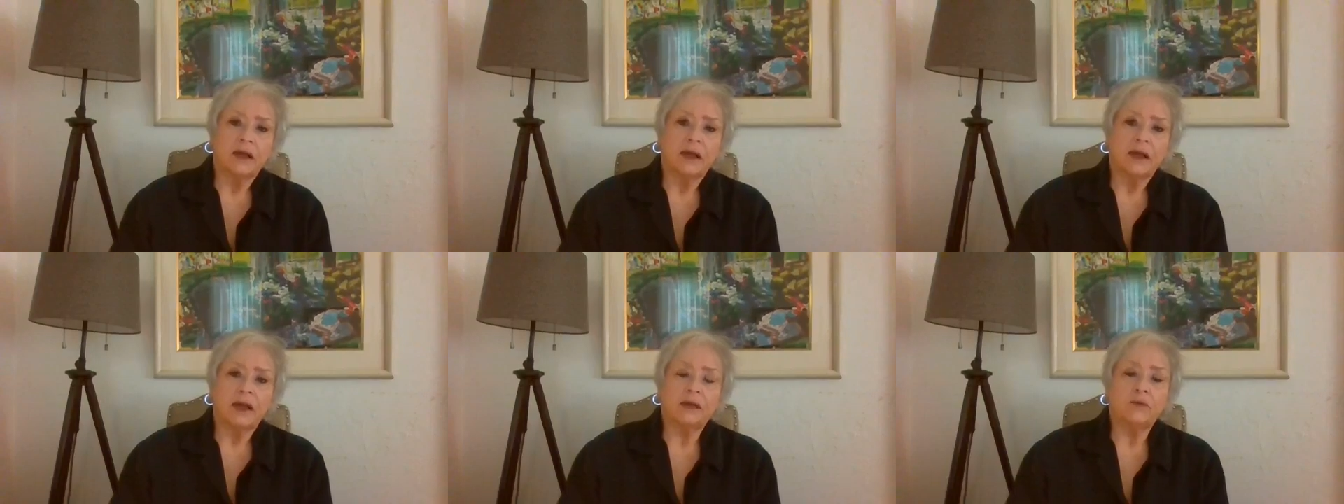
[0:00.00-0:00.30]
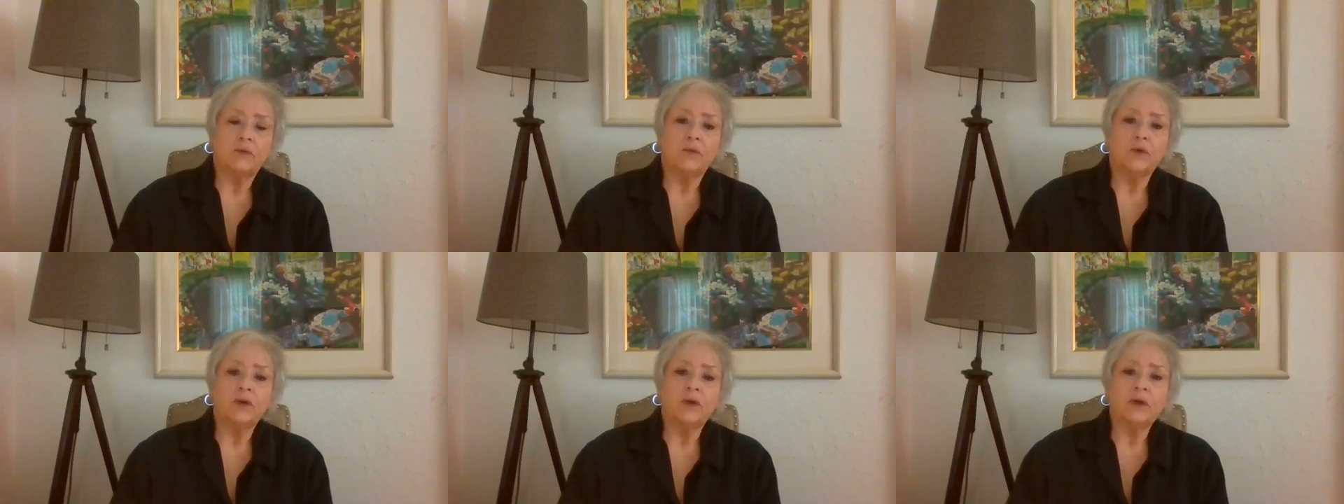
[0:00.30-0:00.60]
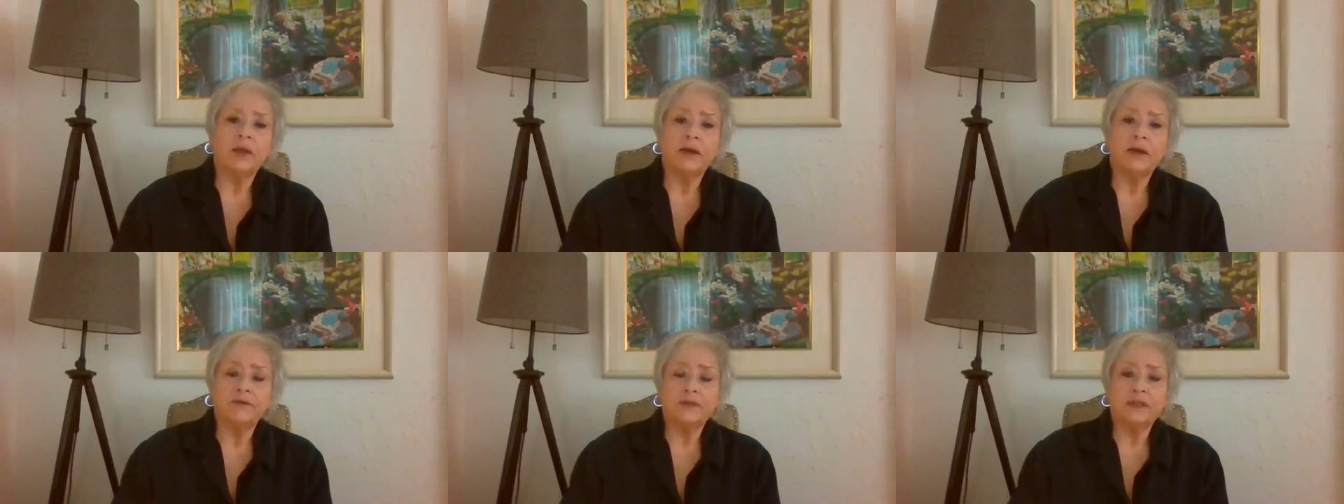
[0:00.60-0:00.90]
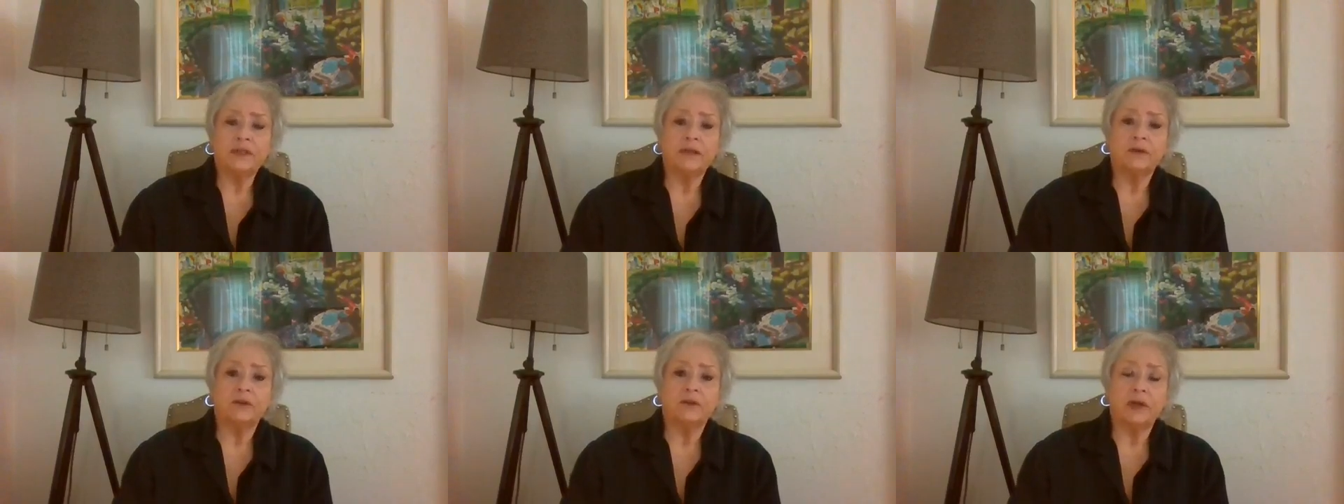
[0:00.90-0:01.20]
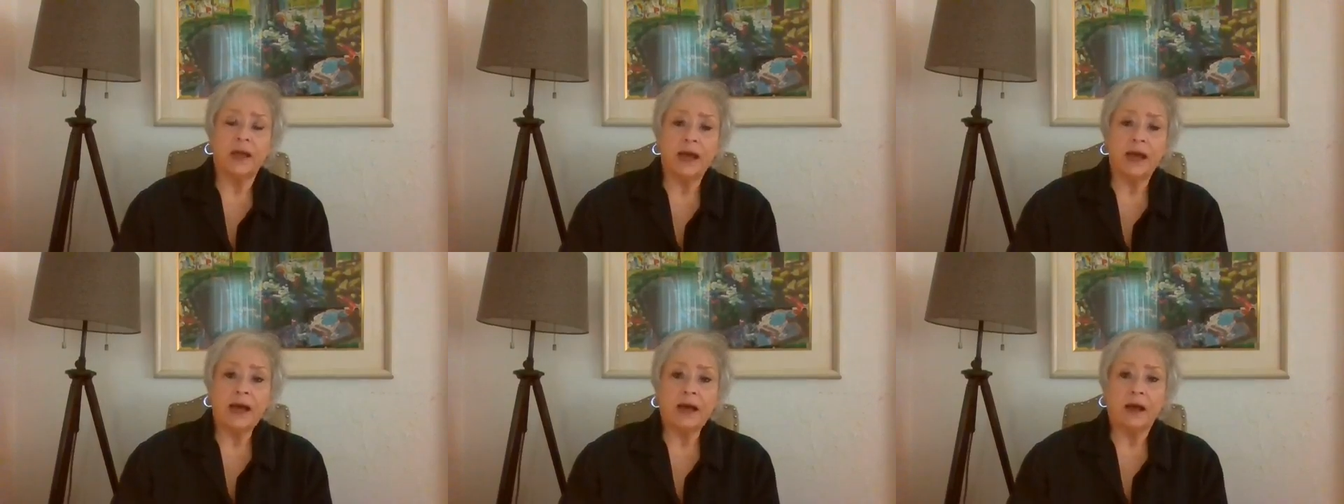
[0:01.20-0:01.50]
and we're left here
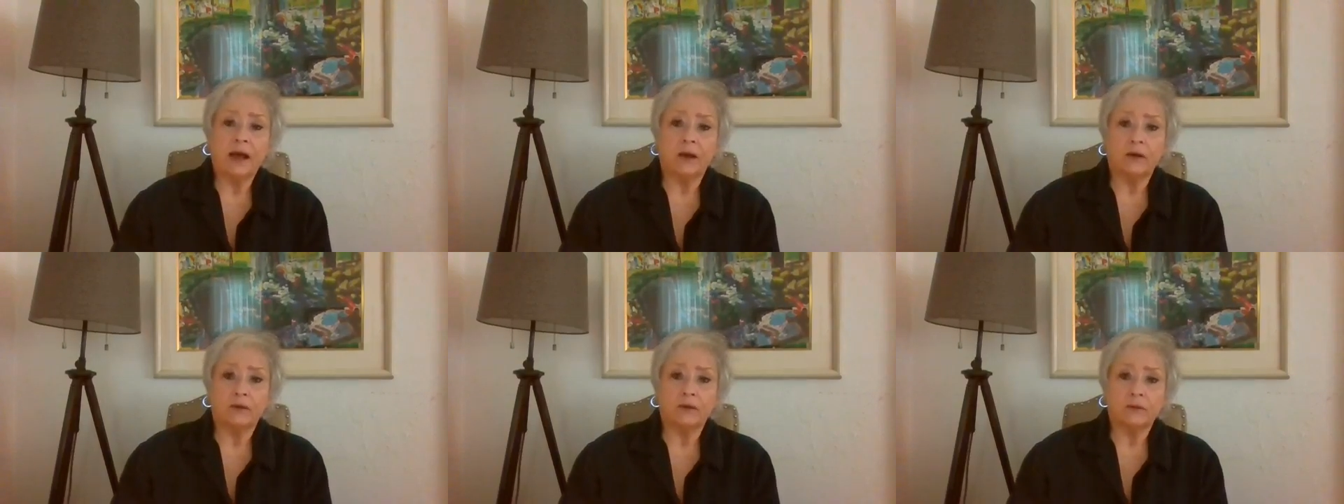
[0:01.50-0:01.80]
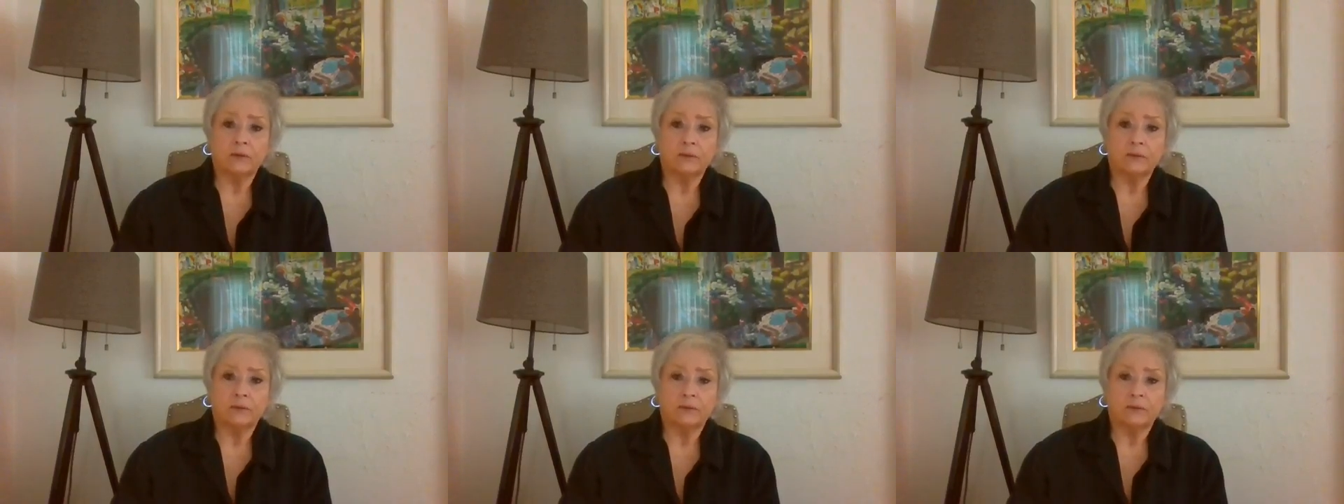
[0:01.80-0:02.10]
now